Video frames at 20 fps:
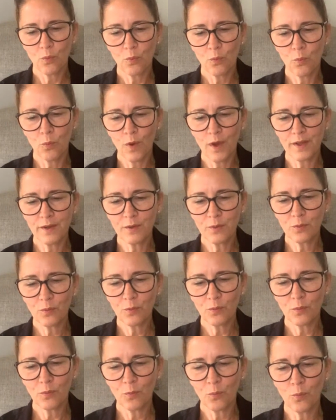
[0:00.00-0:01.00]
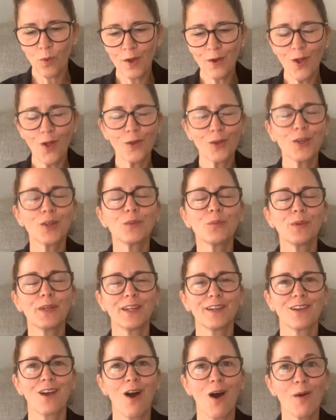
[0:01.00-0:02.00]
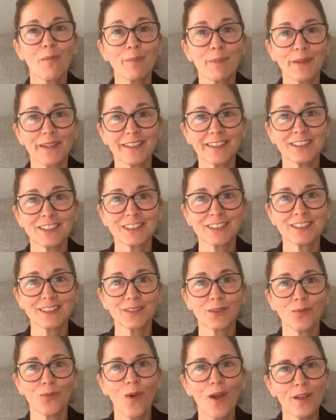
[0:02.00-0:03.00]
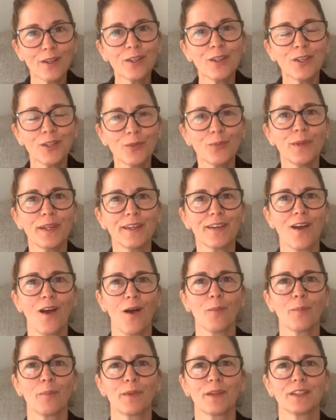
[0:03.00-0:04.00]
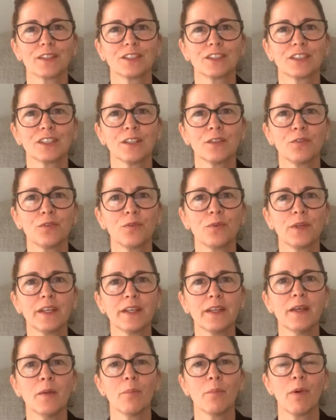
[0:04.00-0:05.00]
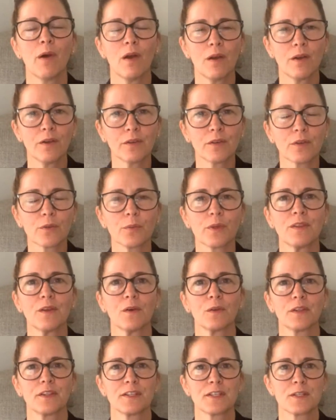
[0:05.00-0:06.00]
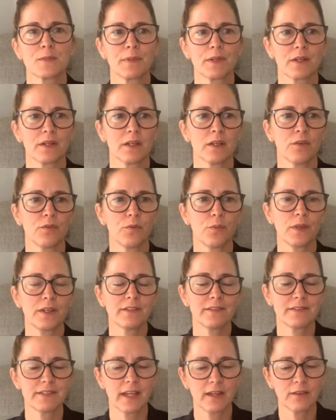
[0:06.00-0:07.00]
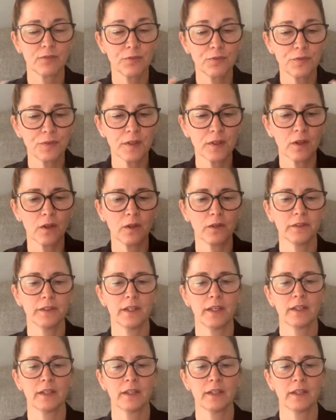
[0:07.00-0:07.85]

what what all could we accomplish? What could we accomplish if we partnered with Holy Spirit, if we stay filled